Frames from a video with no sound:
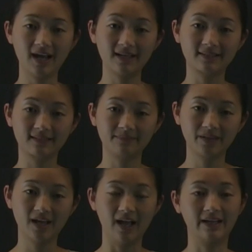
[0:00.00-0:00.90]
S,
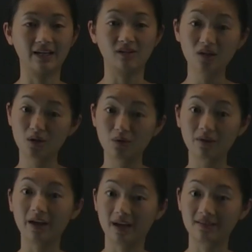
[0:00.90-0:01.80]
and I know
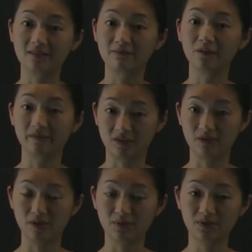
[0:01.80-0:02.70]
that S is full of
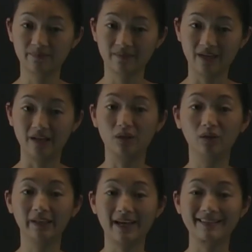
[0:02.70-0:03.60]
zeros, and it
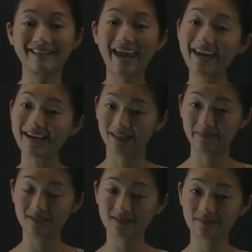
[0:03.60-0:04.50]
only has k
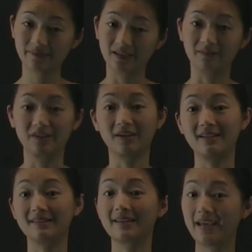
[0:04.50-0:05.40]
elements, in other
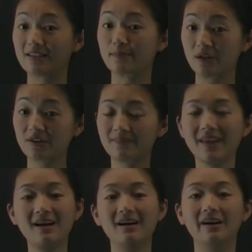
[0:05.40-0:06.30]
cases k sparse,
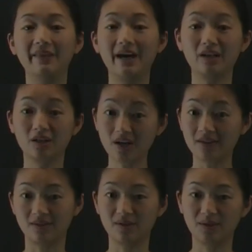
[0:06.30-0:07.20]
that are
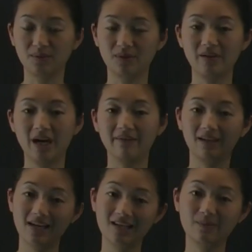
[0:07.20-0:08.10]
not zero. So I have a
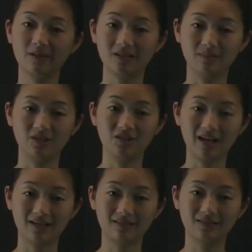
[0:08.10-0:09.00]
k sparse image
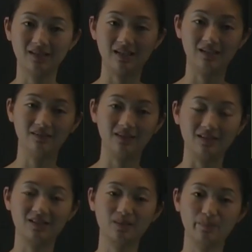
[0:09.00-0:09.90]
X in this